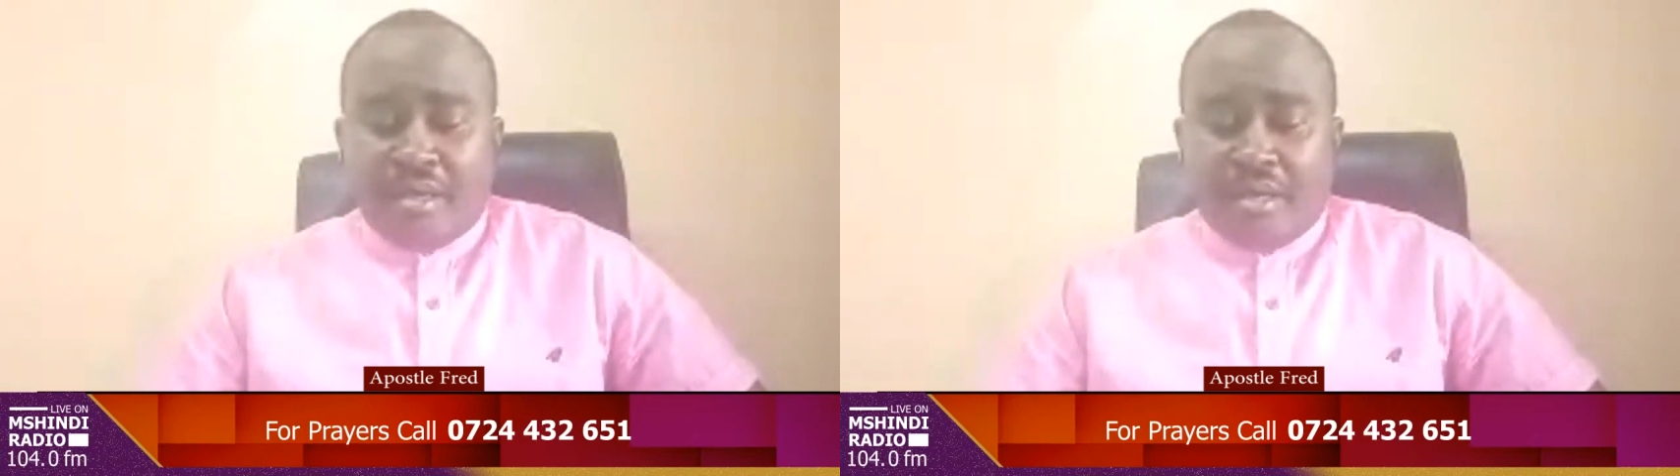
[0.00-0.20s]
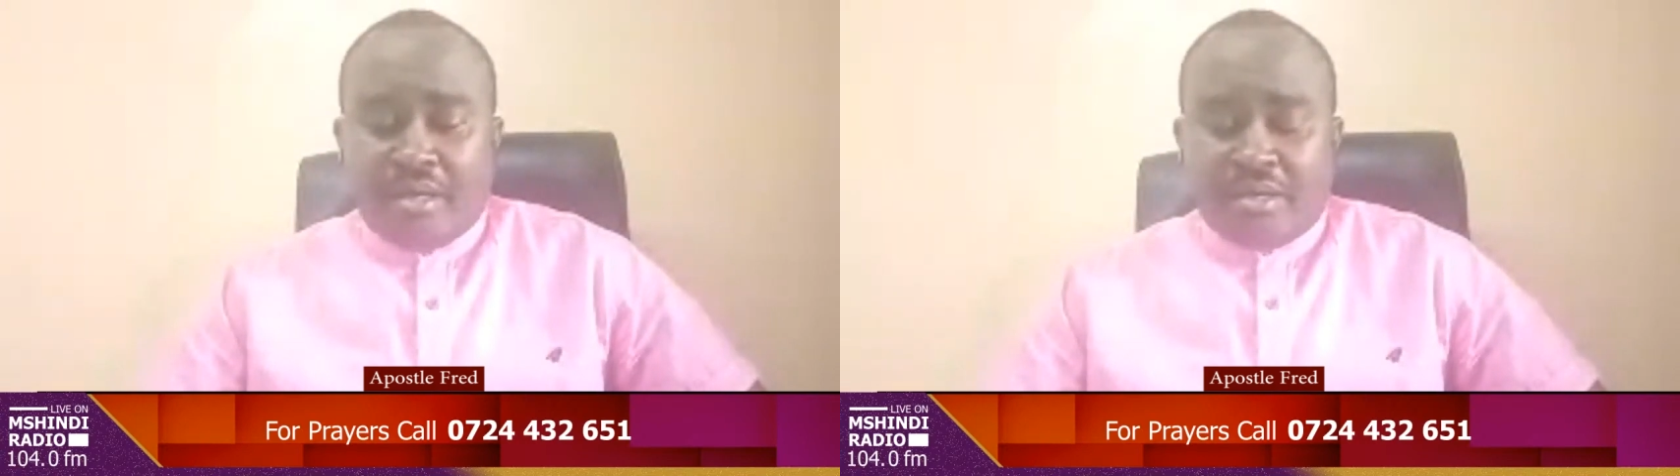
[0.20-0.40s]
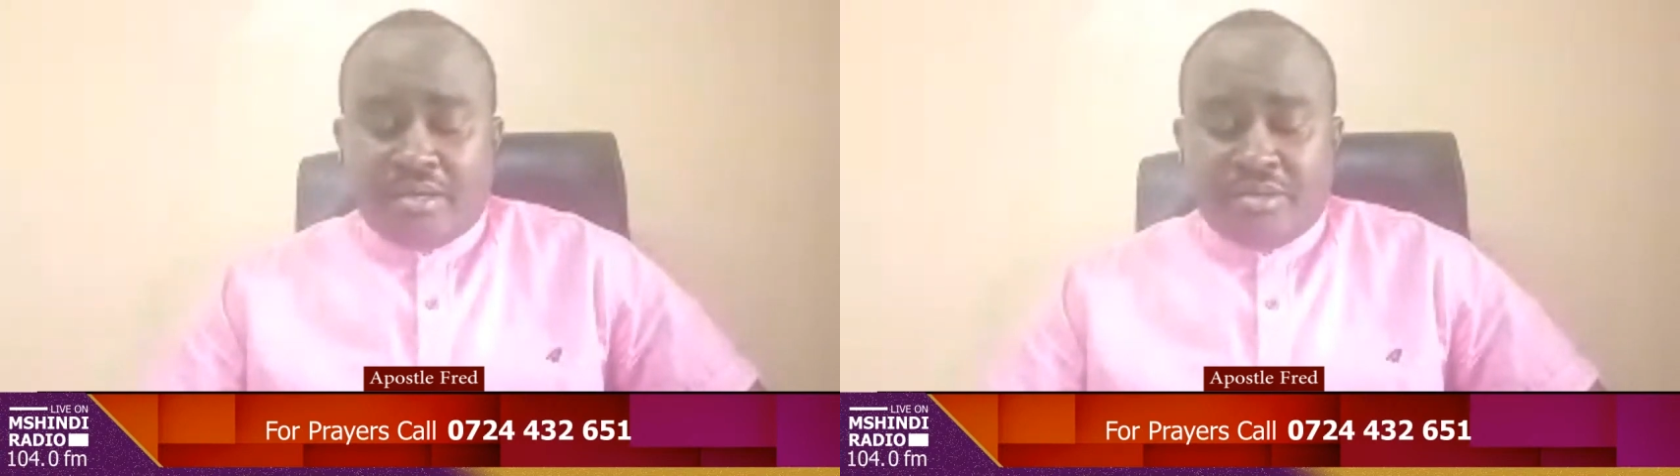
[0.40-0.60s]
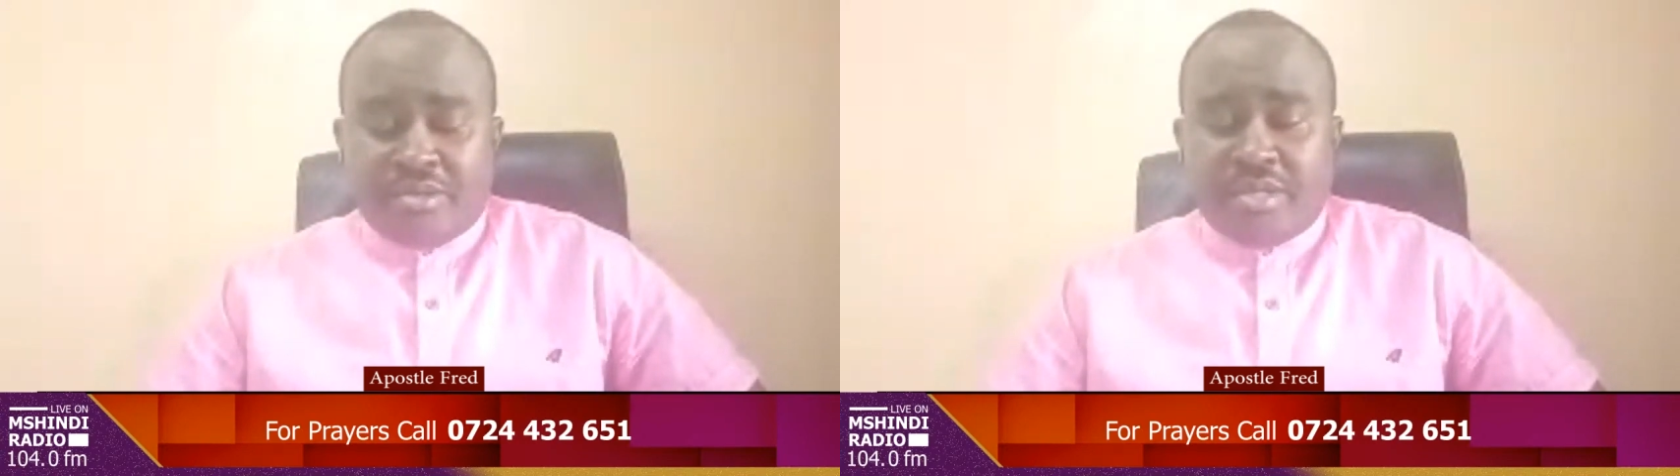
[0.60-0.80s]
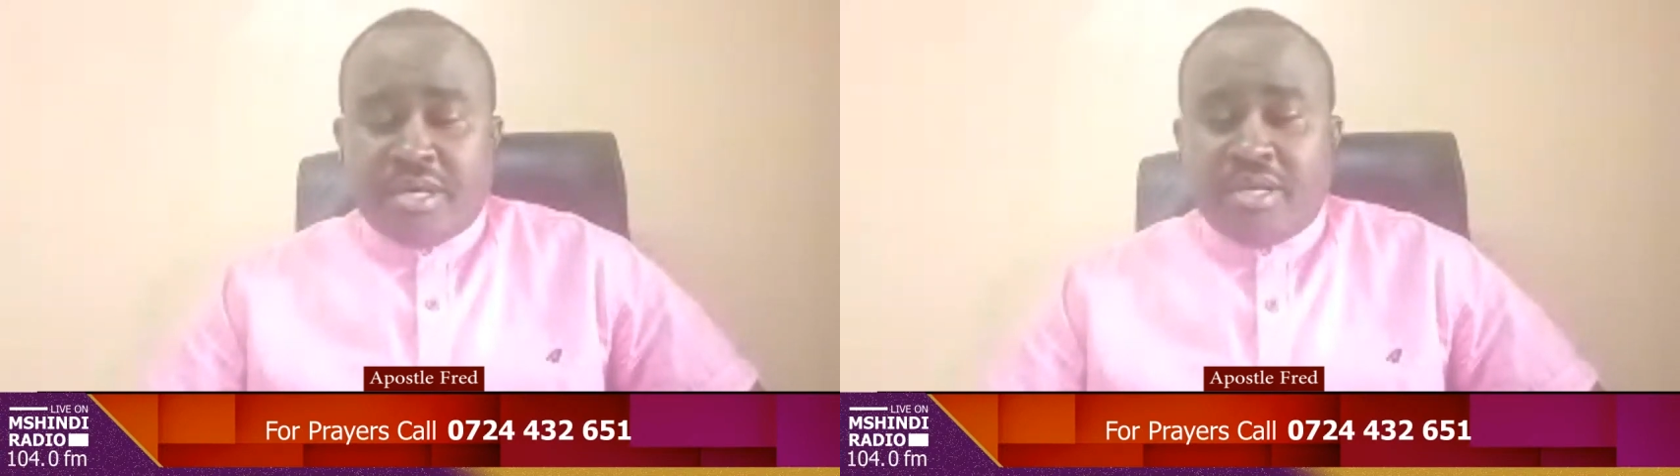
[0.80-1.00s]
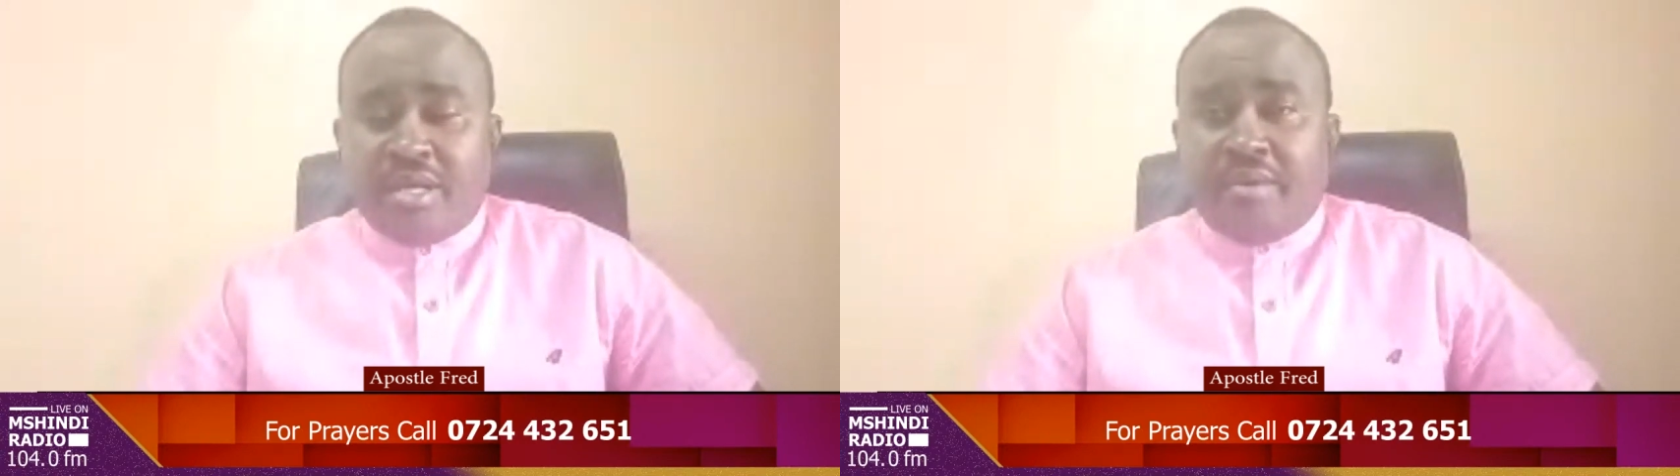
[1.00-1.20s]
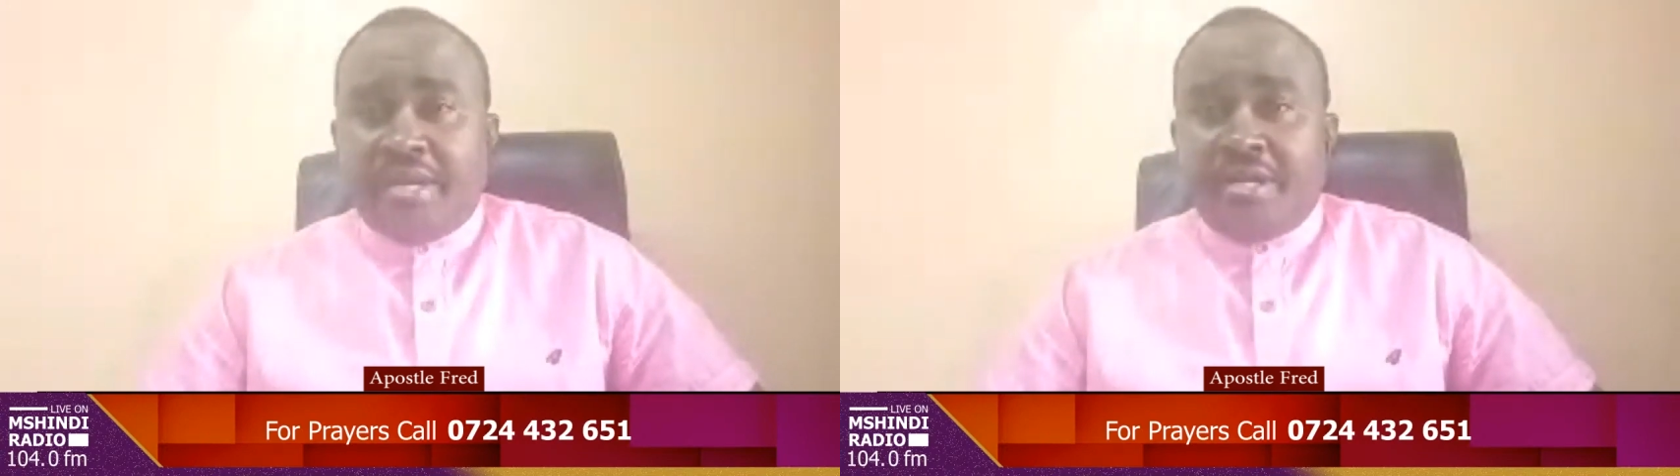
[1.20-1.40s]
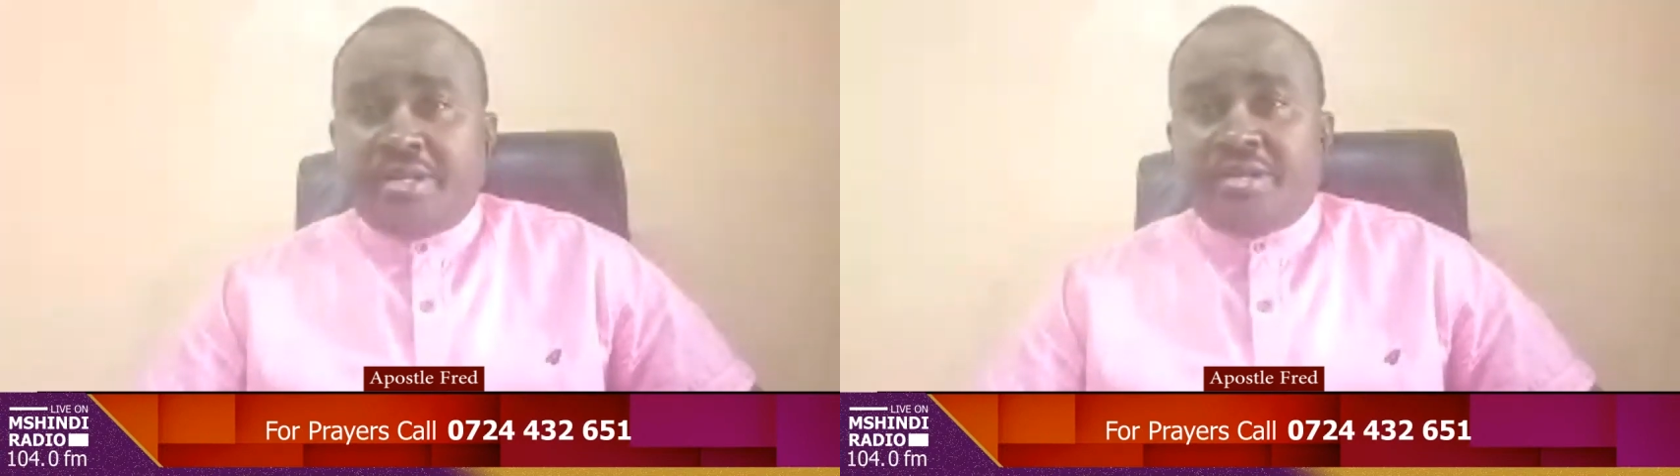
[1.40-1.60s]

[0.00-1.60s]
concerning our